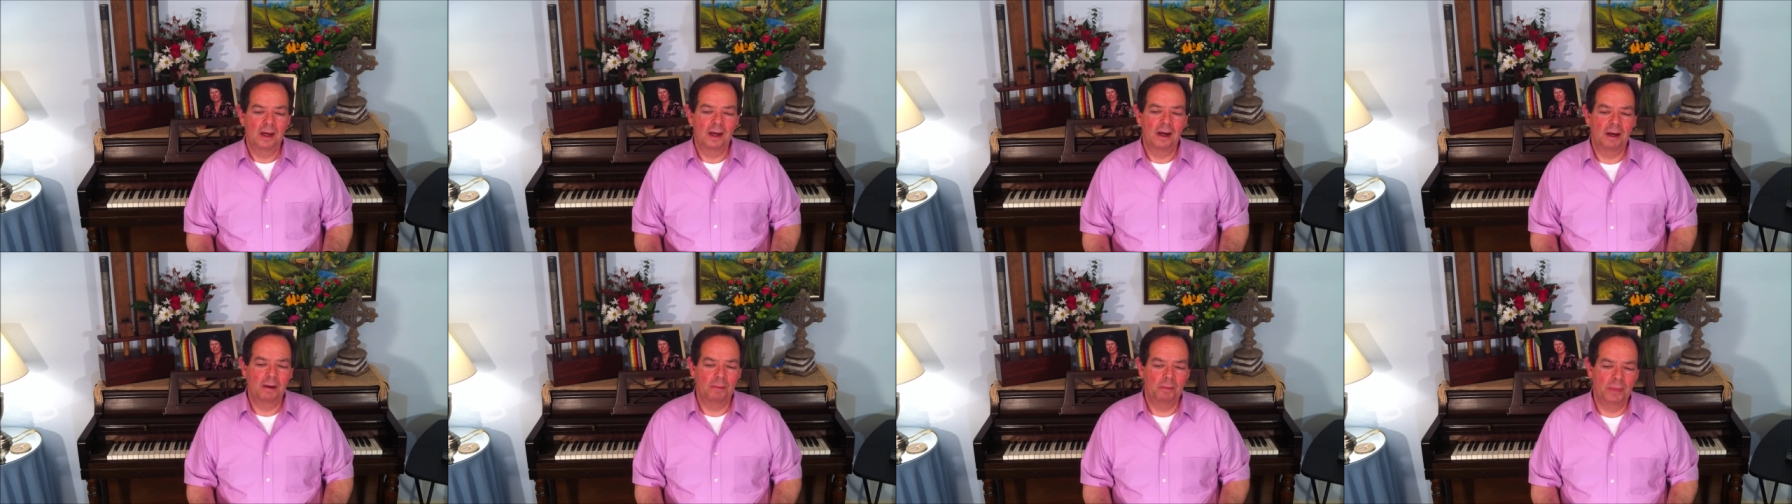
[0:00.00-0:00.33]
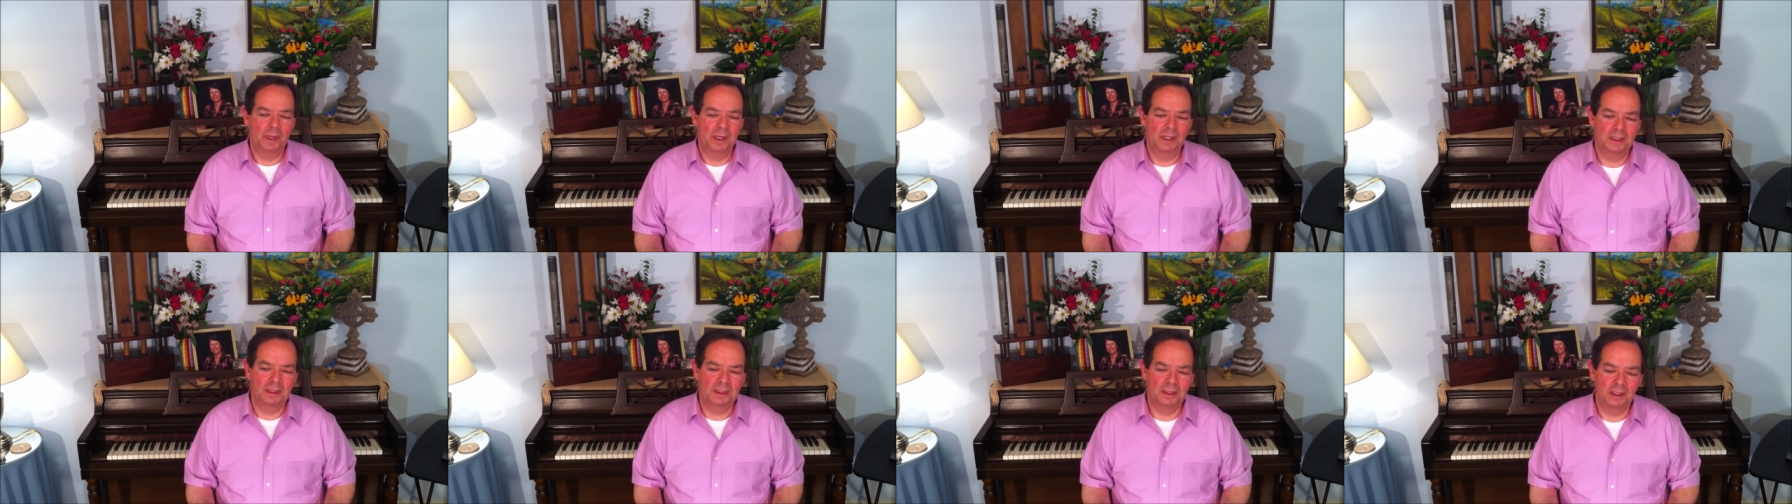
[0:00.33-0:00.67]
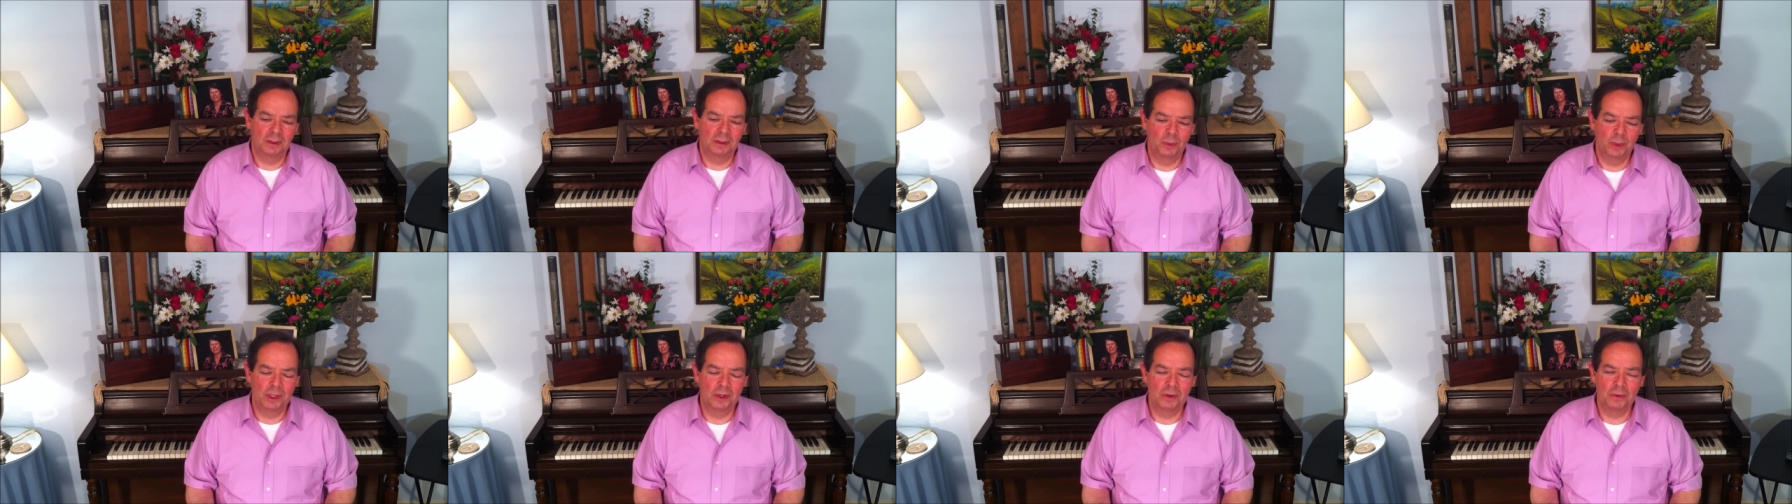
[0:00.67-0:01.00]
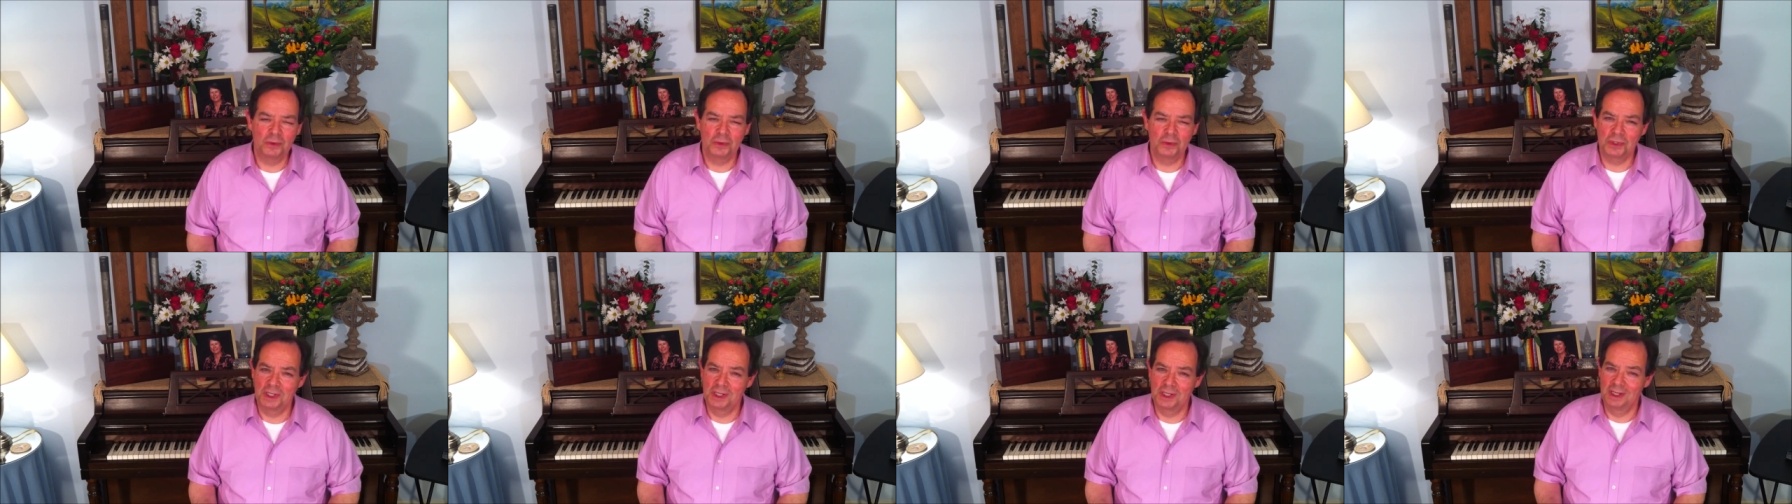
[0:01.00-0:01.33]
but we
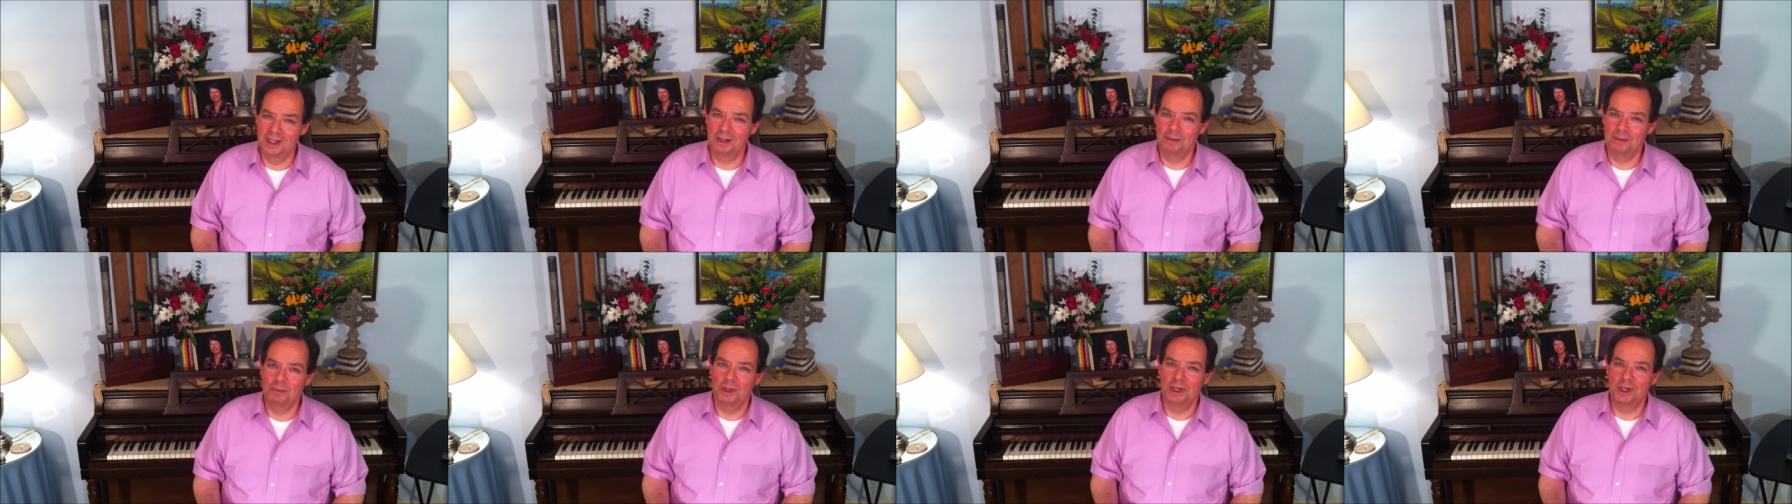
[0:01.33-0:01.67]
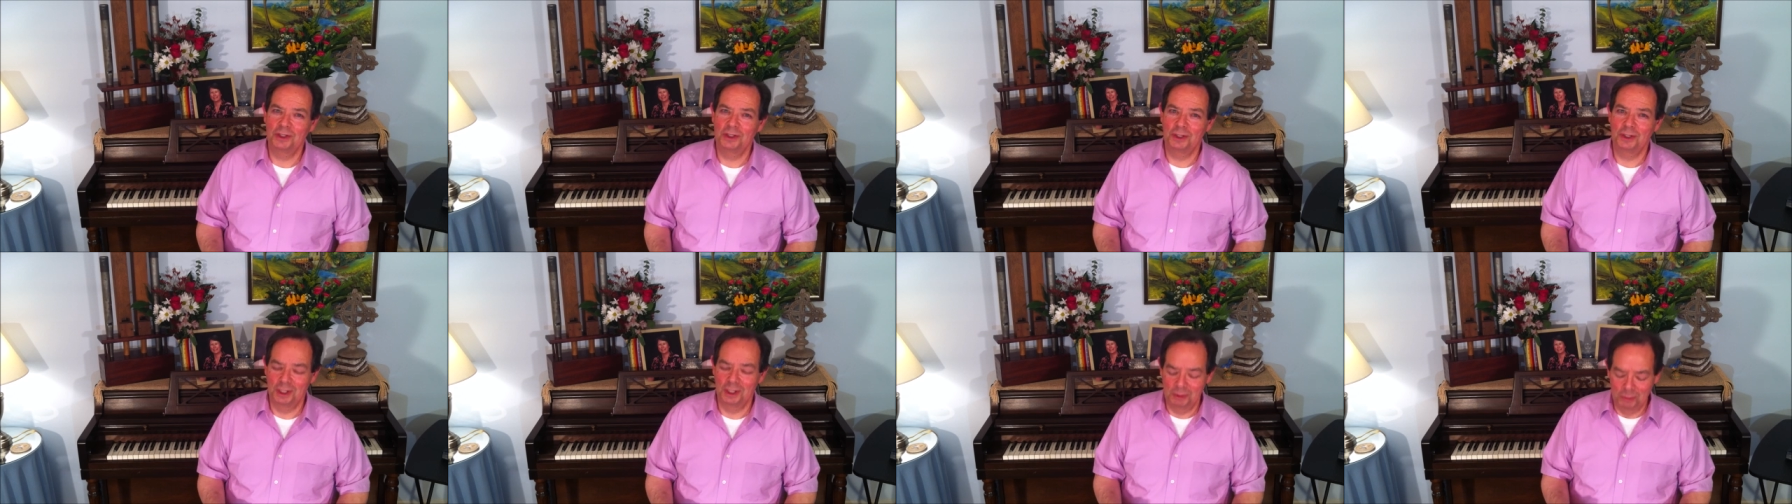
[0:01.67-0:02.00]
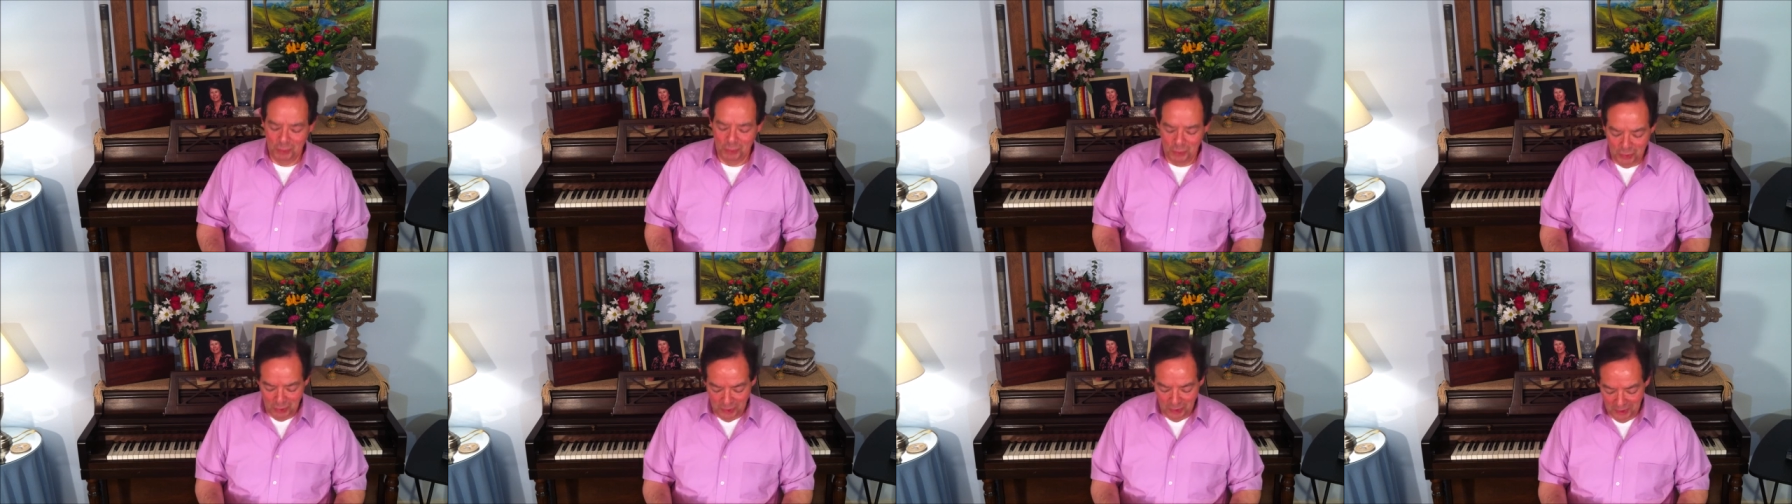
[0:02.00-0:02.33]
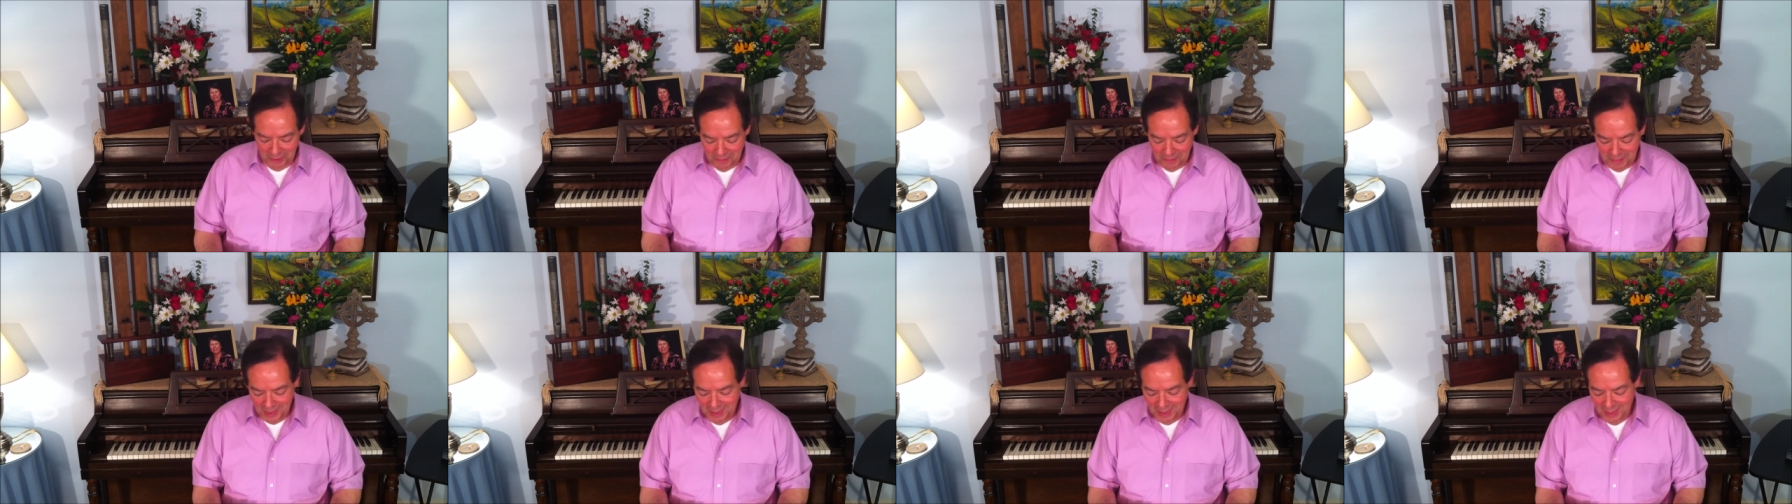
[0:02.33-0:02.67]
don't sing it much
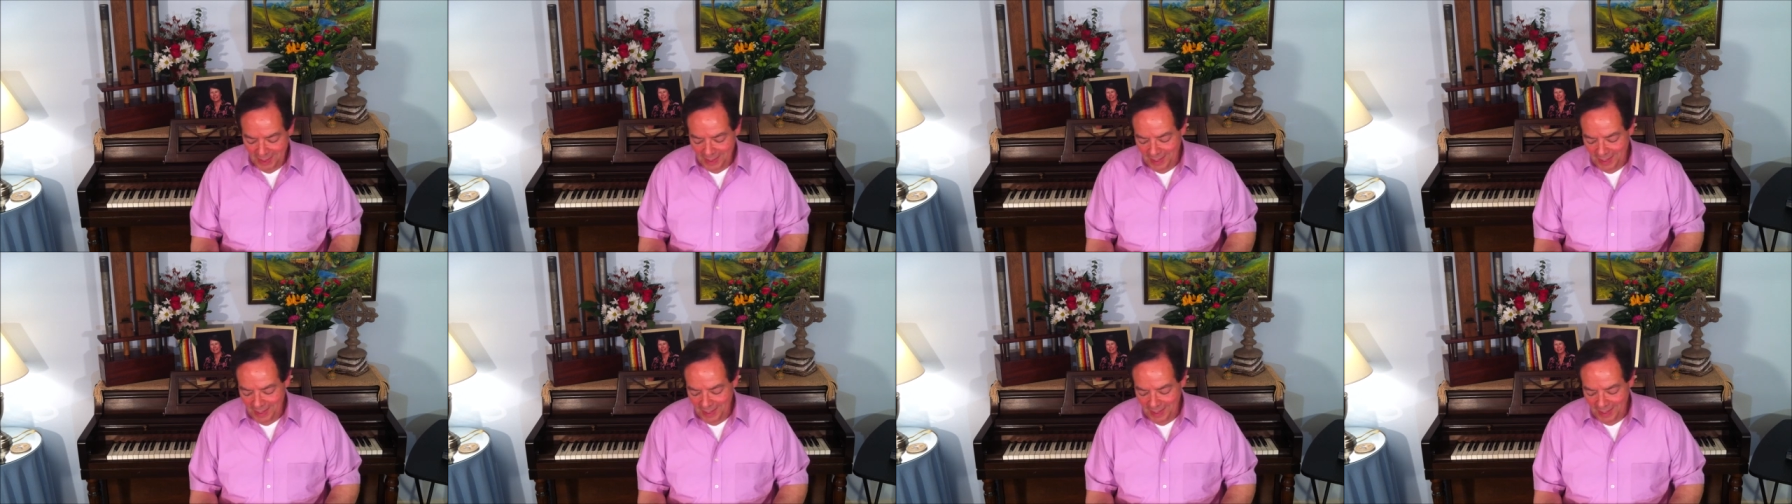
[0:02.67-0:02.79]
anymore.